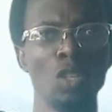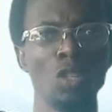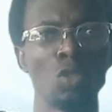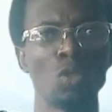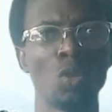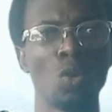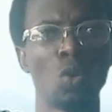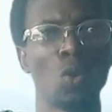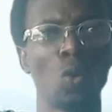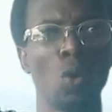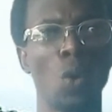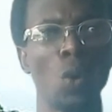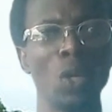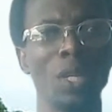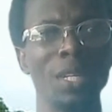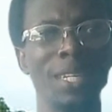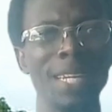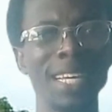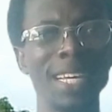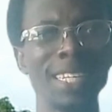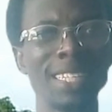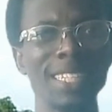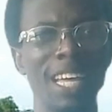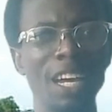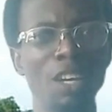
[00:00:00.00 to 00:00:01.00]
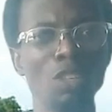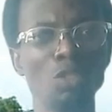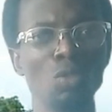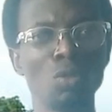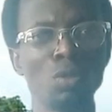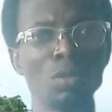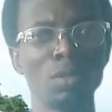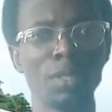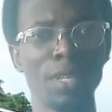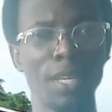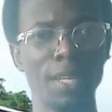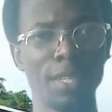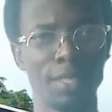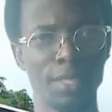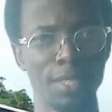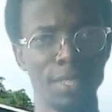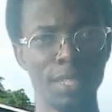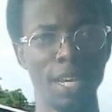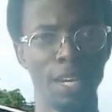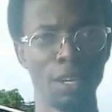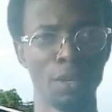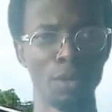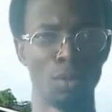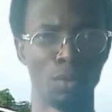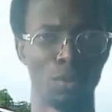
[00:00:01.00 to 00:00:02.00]
So let's now use a
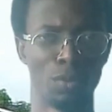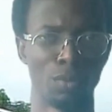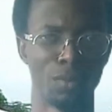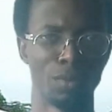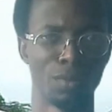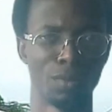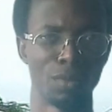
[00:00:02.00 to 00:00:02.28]
scenario